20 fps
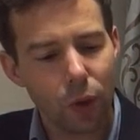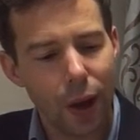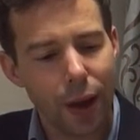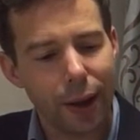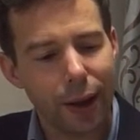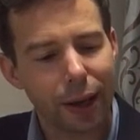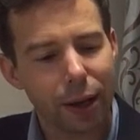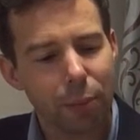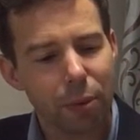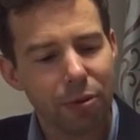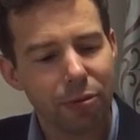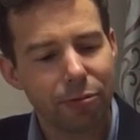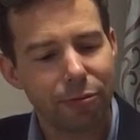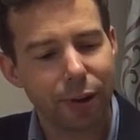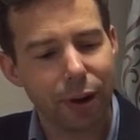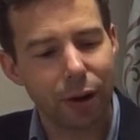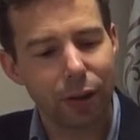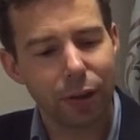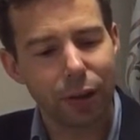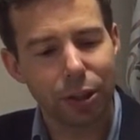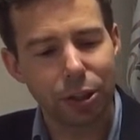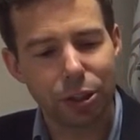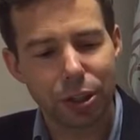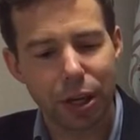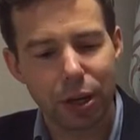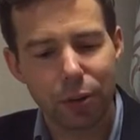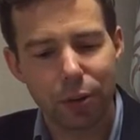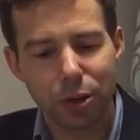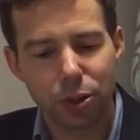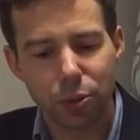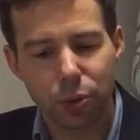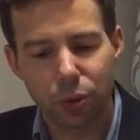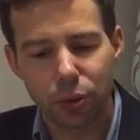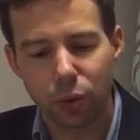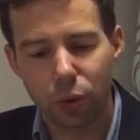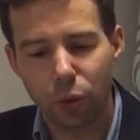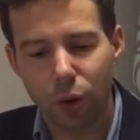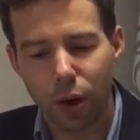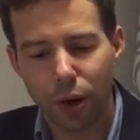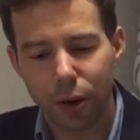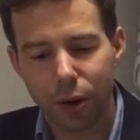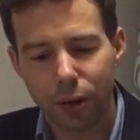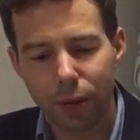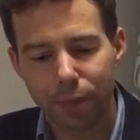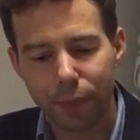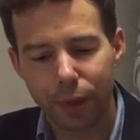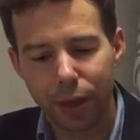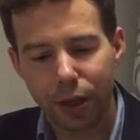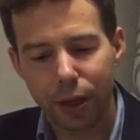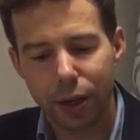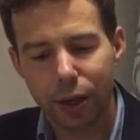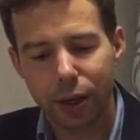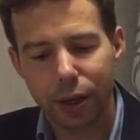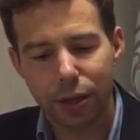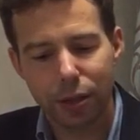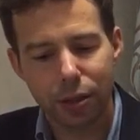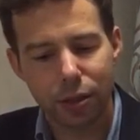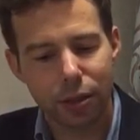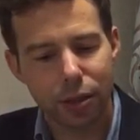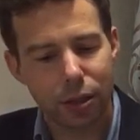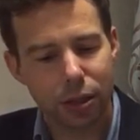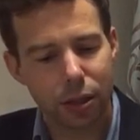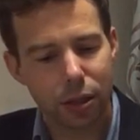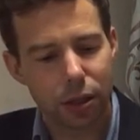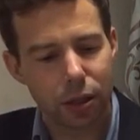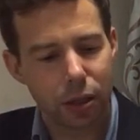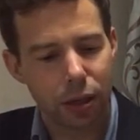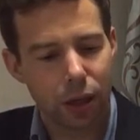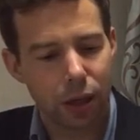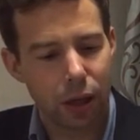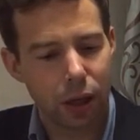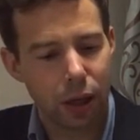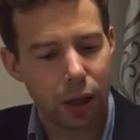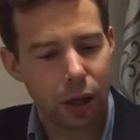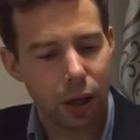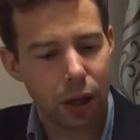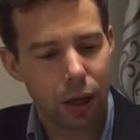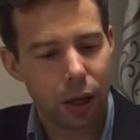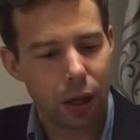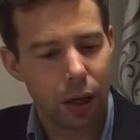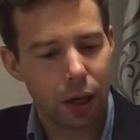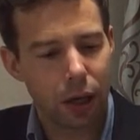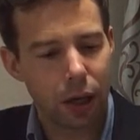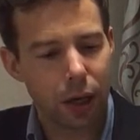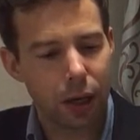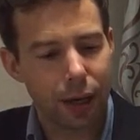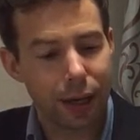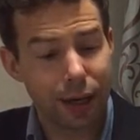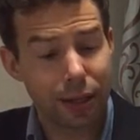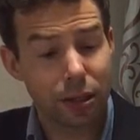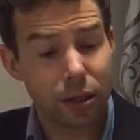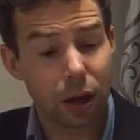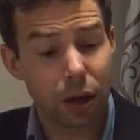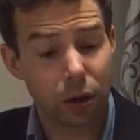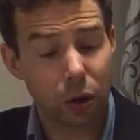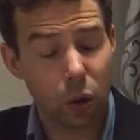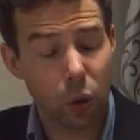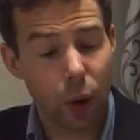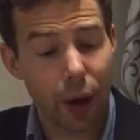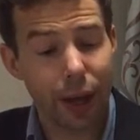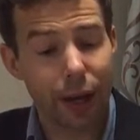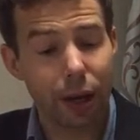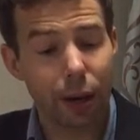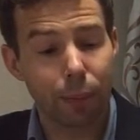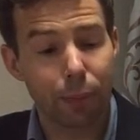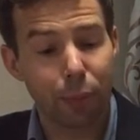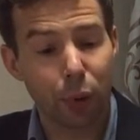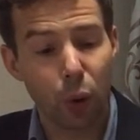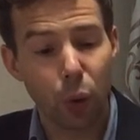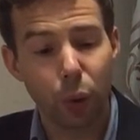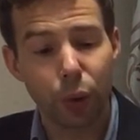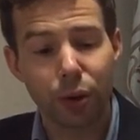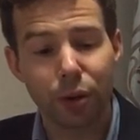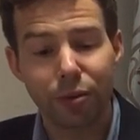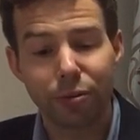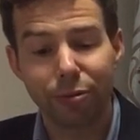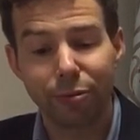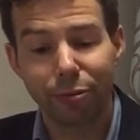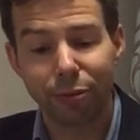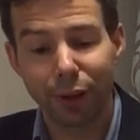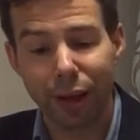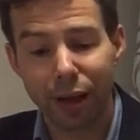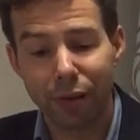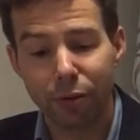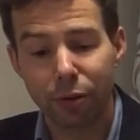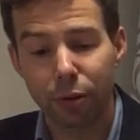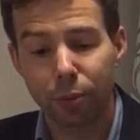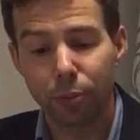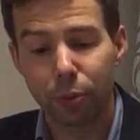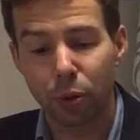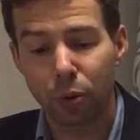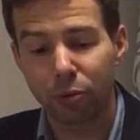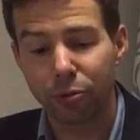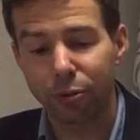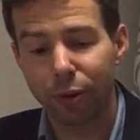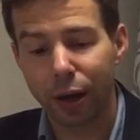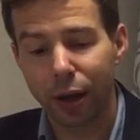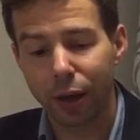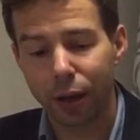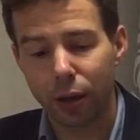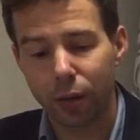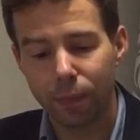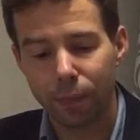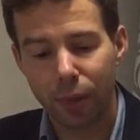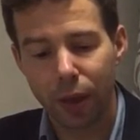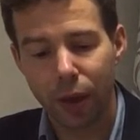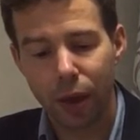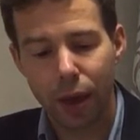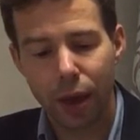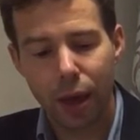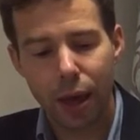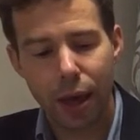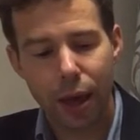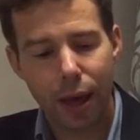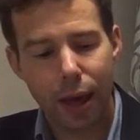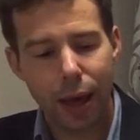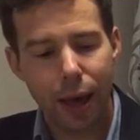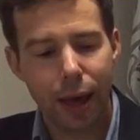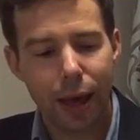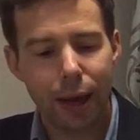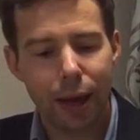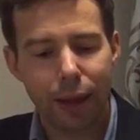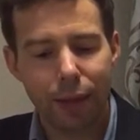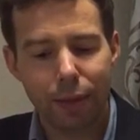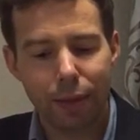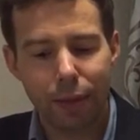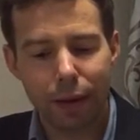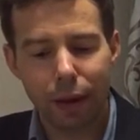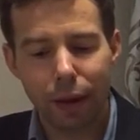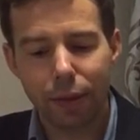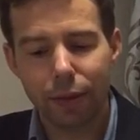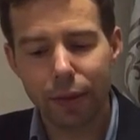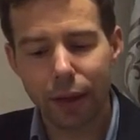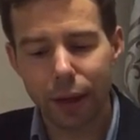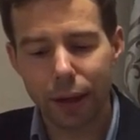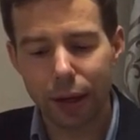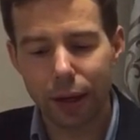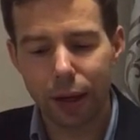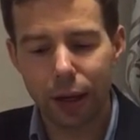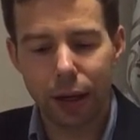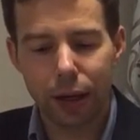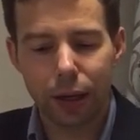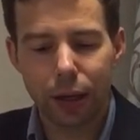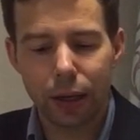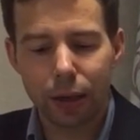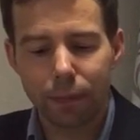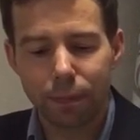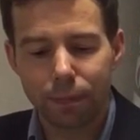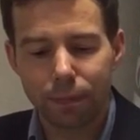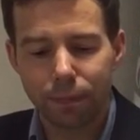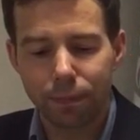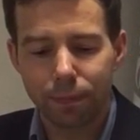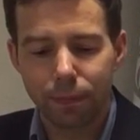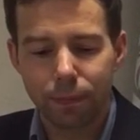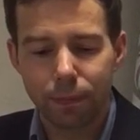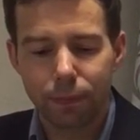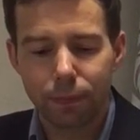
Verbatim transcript: and I'm gonna be fairly generous with the water because uh, it's got quite a potent flavor profile. And I think that um,